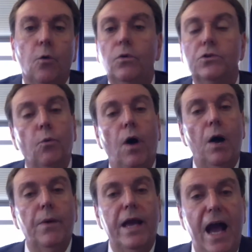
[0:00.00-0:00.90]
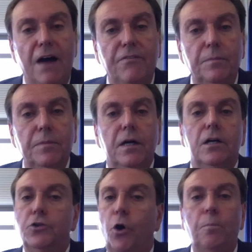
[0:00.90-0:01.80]
So while we have them,
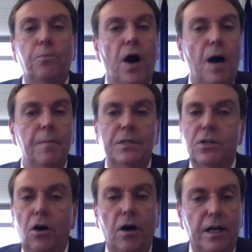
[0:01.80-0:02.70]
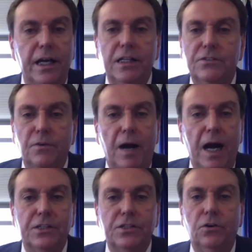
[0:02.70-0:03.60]
don't promise all kids from high
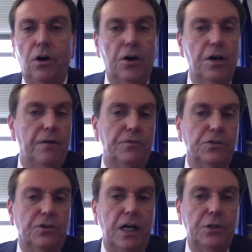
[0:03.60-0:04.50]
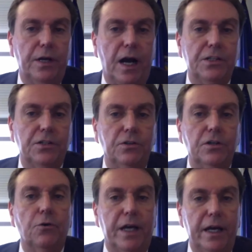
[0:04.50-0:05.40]
school, all you have to do is graduate high school and
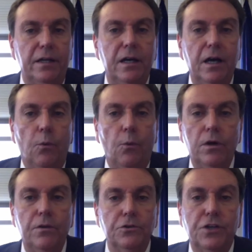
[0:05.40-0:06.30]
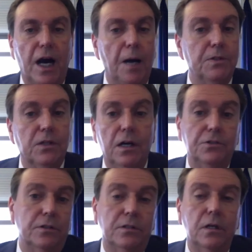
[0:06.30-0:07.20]
go get one of those jobs,
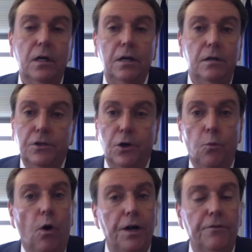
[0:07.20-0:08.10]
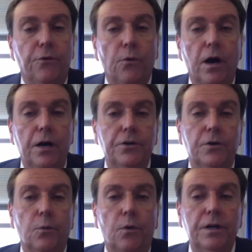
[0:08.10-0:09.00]
because you're 1 in 400
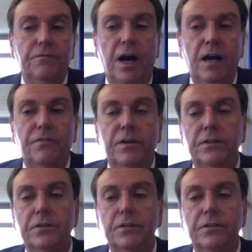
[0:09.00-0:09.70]
or 1 in 500.